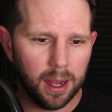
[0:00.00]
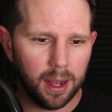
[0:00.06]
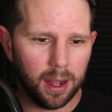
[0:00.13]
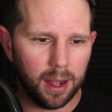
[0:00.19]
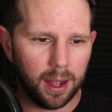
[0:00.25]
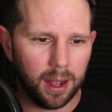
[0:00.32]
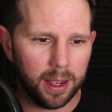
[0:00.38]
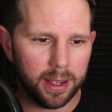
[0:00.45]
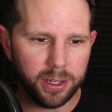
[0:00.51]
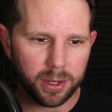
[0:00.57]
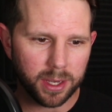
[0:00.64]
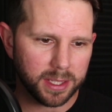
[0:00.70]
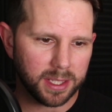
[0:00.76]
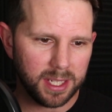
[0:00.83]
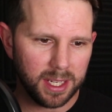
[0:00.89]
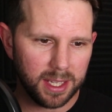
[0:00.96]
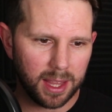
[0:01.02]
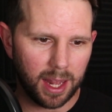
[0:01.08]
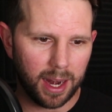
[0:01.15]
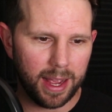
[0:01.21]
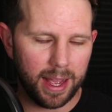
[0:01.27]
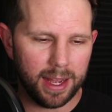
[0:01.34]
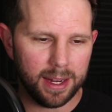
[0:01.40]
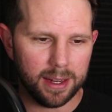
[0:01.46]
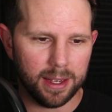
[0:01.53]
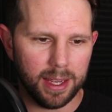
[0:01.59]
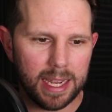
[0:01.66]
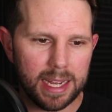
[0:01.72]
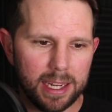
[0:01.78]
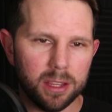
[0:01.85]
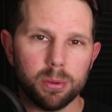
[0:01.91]
Uh, and you can see that I had a
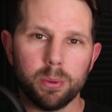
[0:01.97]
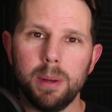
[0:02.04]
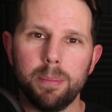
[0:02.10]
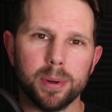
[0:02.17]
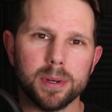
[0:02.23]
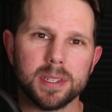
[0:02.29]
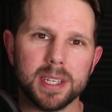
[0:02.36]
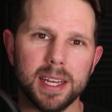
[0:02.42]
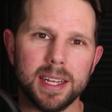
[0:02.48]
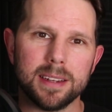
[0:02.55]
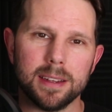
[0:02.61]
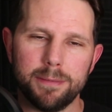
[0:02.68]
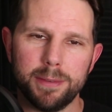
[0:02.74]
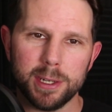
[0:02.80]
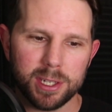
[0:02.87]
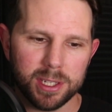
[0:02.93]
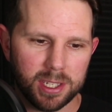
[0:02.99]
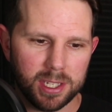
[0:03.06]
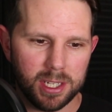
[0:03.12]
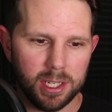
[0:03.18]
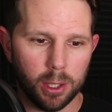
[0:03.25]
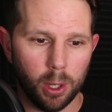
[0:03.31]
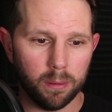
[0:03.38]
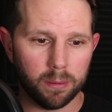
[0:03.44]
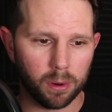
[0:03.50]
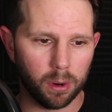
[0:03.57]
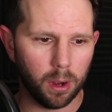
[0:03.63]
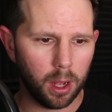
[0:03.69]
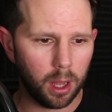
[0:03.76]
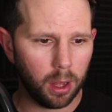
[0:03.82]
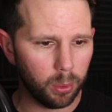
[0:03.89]
83% efficiency
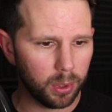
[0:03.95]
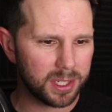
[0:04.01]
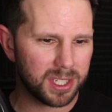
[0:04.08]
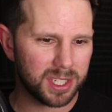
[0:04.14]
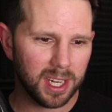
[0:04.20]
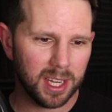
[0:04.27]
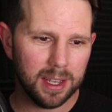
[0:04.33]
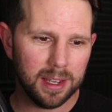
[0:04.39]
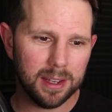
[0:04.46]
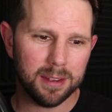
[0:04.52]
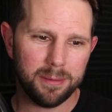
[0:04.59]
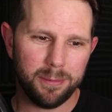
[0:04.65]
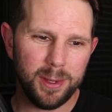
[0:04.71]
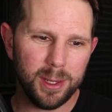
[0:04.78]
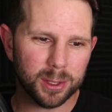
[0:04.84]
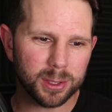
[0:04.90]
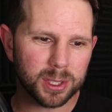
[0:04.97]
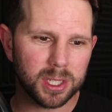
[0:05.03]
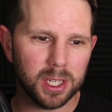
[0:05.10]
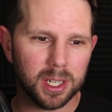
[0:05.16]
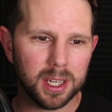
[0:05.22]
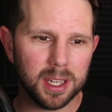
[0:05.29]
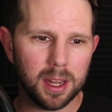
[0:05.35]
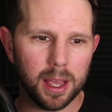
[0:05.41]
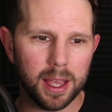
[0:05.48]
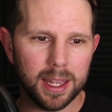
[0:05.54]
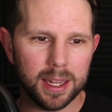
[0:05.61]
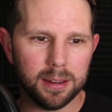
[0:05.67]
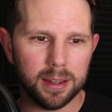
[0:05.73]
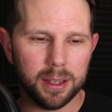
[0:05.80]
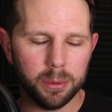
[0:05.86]
overall, which feels good.
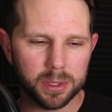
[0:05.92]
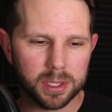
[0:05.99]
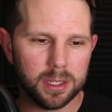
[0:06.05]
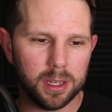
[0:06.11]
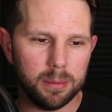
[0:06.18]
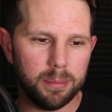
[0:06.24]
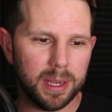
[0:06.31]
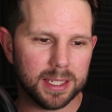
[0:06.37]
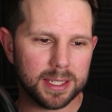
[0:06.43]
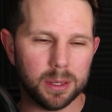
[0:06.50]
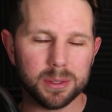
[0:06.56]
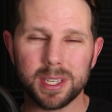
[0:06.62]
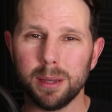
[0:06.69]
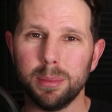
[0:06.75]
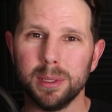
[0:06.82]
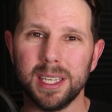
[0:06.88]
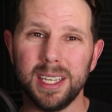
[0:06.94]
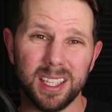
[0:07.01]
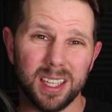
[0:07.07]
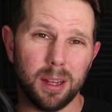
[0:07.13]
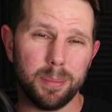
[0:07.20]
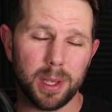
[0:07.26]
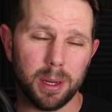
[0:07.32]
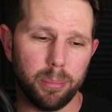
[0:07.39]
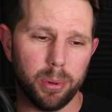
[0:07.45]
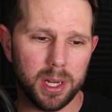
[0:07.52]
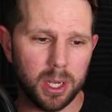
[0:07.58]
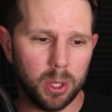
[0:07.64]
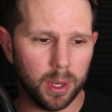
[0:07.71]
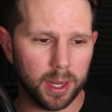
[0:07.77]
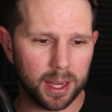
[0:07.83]
And it was good because I was able to get up there
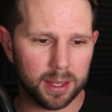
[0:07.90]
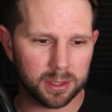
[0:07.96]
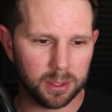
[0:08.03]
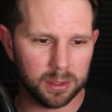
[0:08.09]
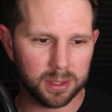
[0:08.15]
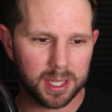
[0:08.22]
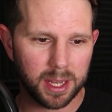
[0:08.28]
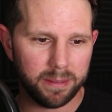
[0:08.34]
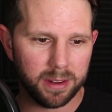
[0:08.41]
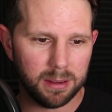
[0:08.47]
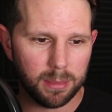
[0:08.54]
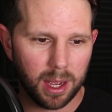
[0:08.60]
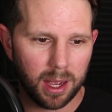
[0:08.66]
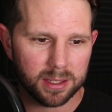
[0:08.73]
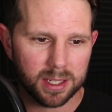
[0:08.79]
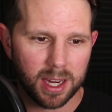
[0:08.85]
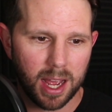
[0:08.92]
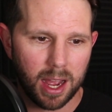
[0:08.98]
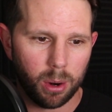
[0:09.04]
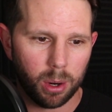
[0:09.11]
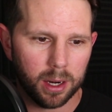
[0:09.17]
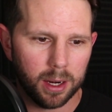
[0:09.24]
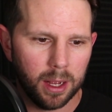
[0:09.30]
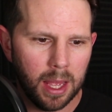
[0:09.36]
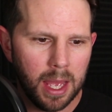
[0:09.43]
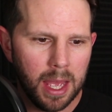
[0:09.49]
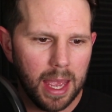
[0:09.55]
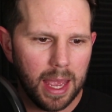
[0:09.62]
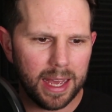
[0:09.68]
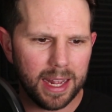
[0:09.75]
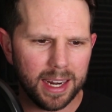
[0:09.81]
pretty quick. I was going 70 miles an hour
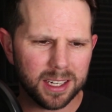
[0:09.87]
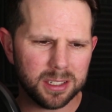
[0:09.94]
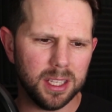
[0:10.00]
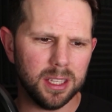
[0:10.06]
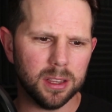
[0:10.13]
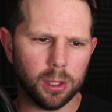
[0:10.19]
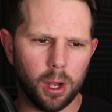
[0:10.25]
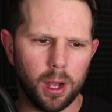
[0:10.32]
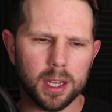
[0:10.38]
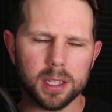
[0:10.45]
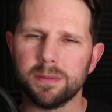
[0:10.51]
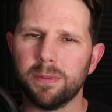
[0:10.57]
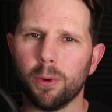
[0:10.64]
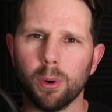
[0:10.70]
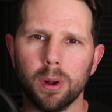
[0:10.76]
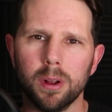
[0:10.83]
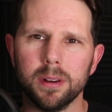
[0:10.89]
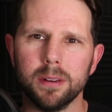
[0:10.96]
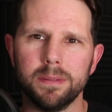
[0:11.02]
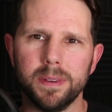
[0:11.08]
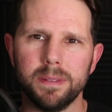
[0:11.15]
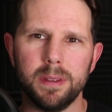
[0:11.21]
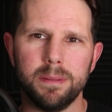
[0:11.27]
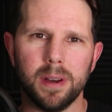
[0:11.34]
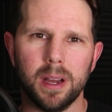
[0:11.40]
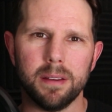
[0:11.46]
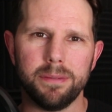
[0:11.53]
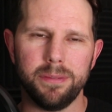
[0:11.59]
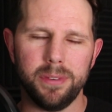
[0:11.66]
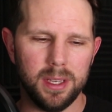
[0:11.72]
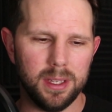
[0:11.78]
and actually lost
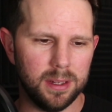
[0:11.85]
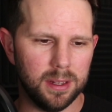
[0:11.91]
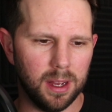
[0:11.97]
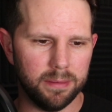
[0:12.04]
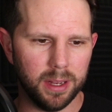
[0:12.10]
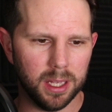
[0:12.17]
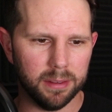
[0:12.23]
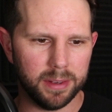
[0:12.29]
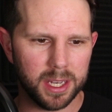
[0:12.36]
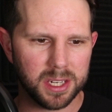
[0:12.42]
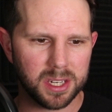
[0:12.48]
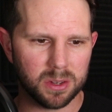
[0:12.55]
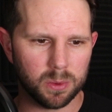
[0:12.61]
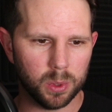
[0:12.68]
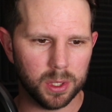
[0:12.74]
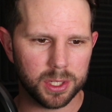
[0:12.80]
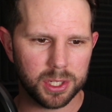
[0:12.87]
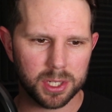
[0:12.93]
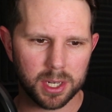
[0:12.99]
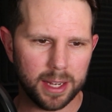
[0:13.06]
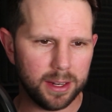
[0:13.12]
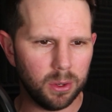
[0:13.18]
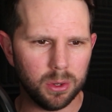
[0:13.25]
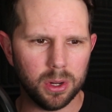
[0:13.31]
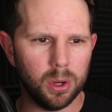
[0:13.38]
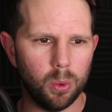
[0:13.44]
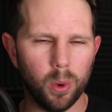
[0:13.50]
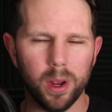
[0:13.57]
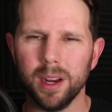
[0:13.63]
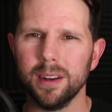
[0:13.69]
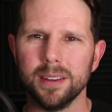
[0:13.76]
455 feet of elevation, which I don't know
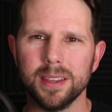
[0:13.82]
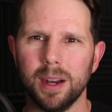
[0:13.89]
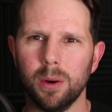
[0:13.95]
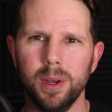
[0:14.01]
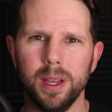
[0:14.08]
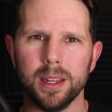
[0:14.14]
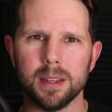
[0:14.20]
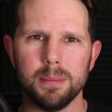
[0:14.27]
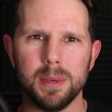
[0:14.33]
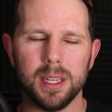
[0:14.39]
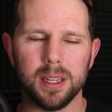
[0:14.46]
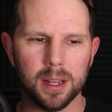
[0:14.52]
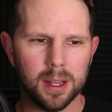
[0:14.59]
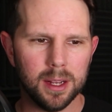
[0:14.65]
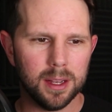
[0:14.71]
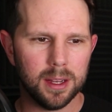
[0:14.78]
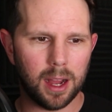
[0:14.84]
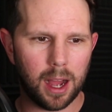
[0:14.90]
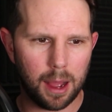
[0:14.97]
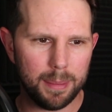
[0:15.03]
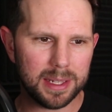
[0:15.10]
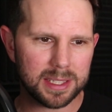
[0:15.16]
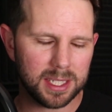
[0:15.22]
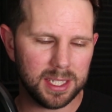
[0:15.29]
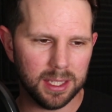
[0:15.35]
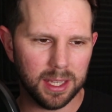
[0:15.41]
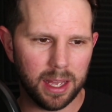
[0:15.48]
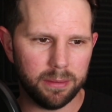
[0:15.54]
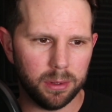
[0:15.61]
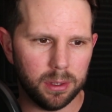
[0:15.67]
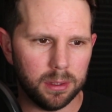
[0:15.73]
where that went. I mean, I'm at sea
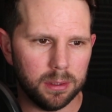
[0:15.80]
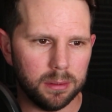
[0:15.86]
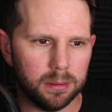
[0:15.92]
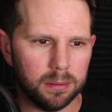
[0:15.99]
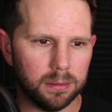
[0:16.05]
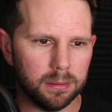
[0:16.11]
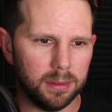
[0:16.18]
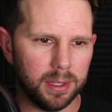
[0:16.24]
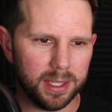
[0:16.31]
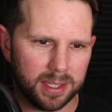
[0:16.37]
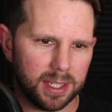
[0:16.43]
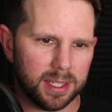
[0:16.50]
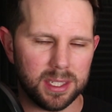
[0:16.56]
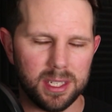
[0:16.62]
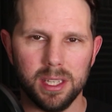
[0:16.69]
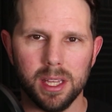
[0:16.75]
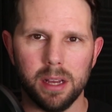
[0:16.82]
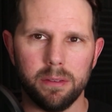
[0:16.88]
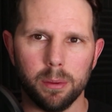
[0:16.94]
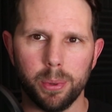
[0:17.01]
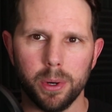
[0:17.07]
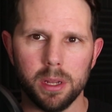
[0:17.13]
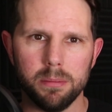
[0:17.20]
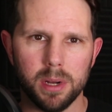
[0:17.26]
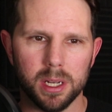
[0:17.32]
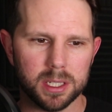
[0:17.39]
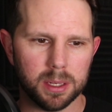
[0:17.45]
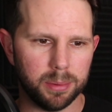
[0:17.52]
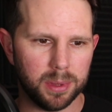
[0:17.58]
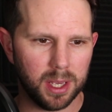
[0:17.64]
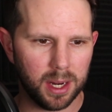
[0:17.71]
level it's at sea level pretty
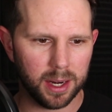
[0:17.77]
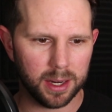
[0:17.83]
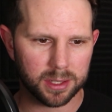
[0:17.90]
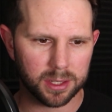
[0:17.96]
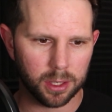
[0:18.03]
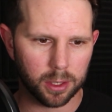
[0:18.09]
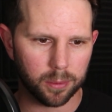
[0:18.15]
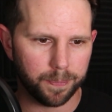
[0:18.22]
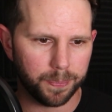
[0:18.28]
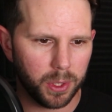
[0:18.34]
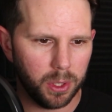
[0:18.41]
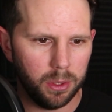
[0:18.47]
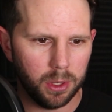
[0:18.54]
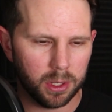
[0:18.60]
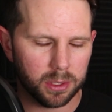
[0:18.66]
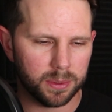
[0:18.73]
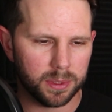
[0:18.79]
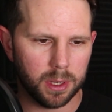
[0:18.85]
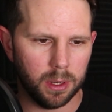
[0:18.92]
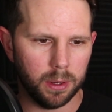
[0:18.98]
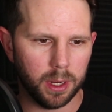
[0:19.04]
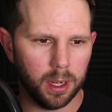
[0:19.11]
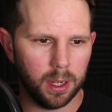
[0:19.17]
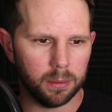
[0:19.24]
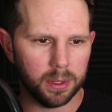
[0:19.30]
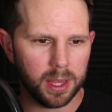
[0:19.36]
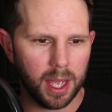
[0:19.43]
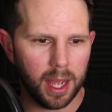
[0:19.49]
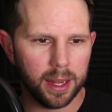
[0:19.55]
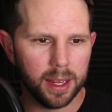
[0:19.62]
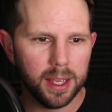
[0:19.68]
much up there. So who knows what's going on with
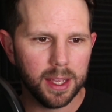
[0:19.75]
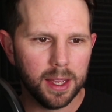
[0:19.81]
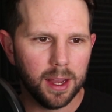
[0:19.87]
that.